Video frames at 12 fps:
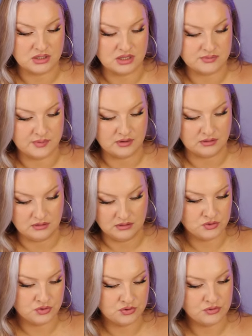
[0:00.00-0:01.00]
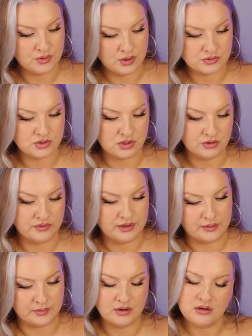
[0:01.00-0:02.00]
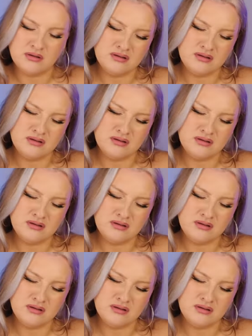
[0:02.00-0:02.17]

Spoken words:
glass bottle. Tudor Rose, clove, and amber.